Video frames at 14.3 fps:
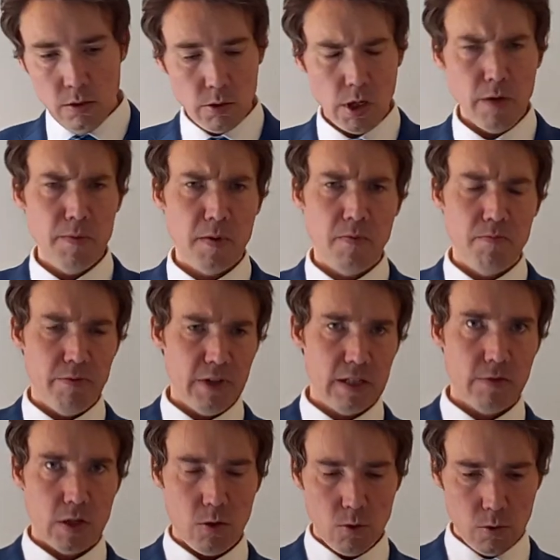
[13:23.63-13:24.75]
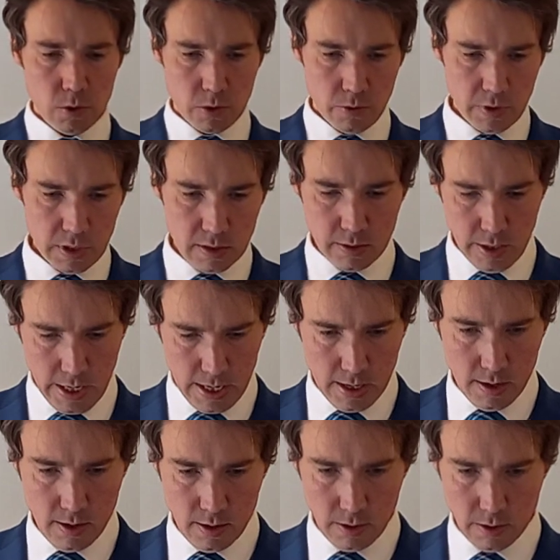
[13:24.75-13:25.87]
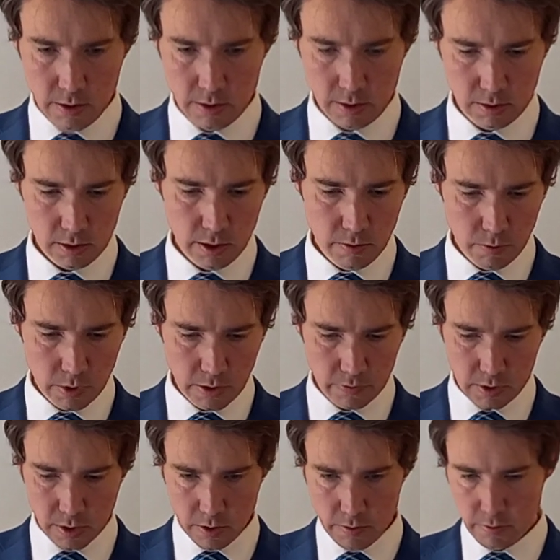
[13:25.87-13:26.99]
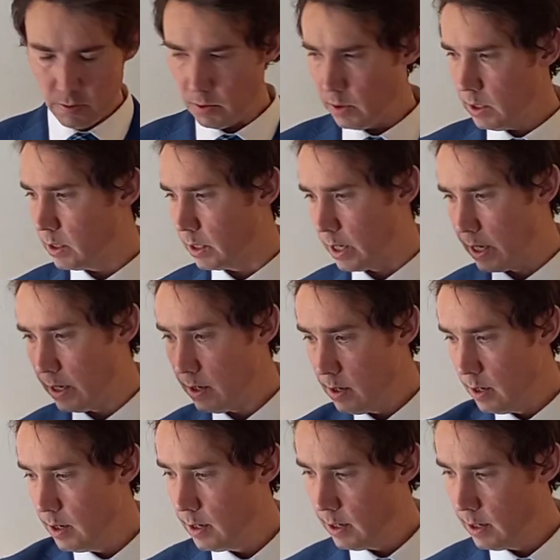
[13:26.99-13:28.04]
I haven't pressed record on this thing. Goodness, I don't want to have to go through all this again.